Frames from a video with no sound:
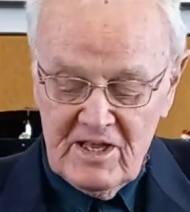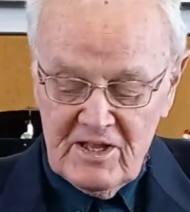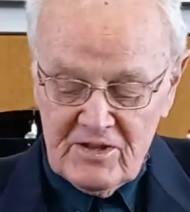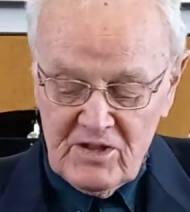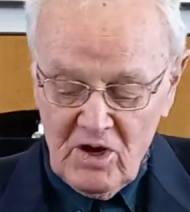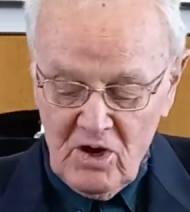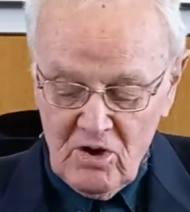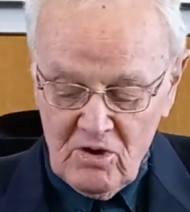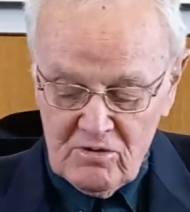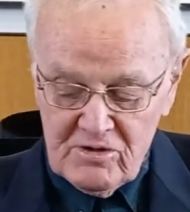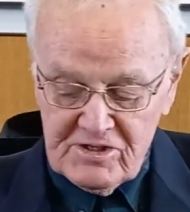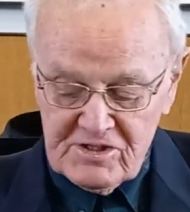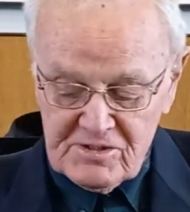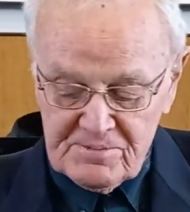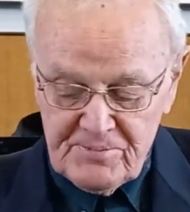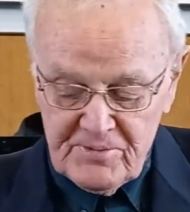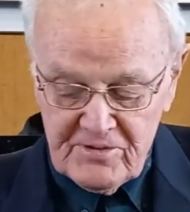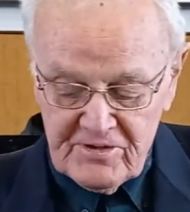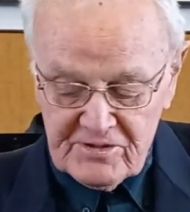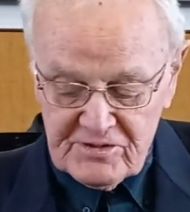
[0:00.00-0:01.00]
the Holy
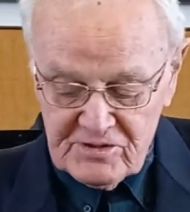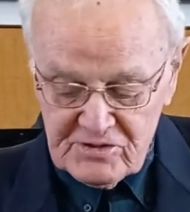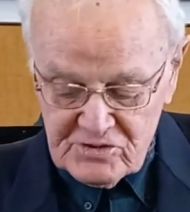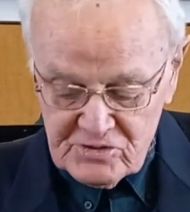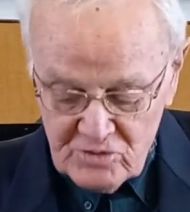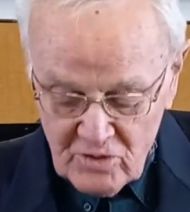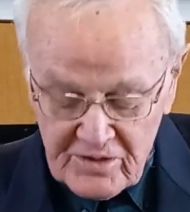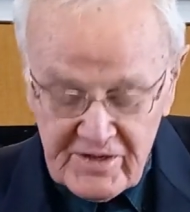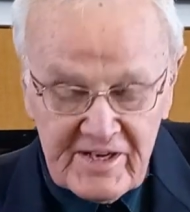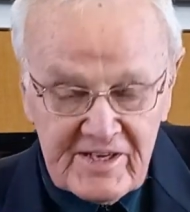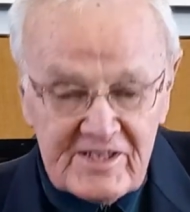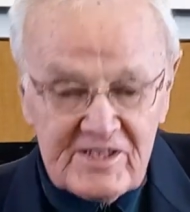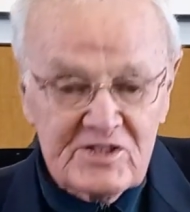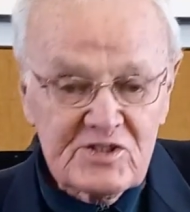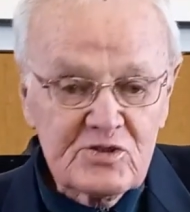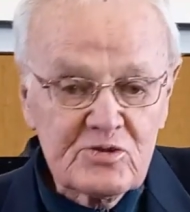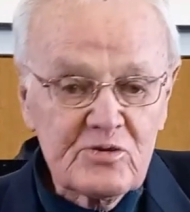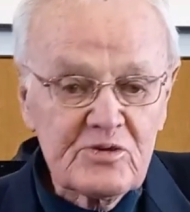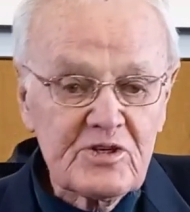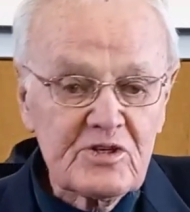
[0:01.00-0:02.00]
Spirit is not
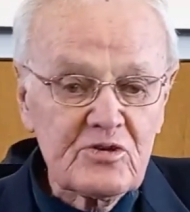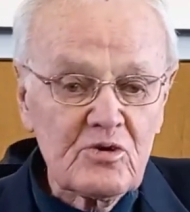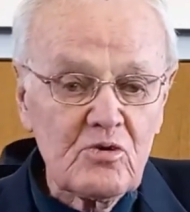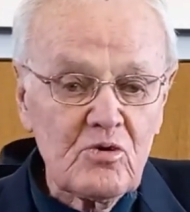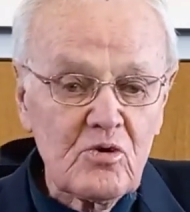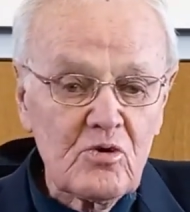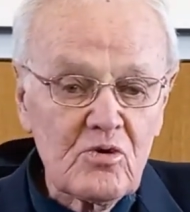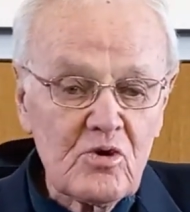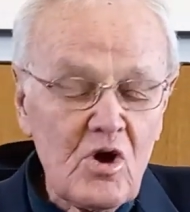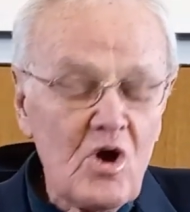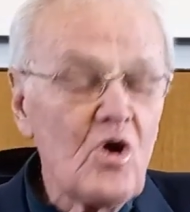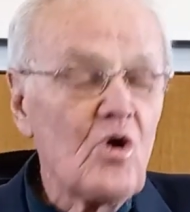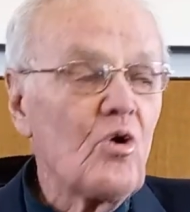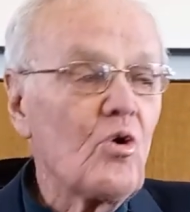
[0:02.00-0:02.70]
understood at all,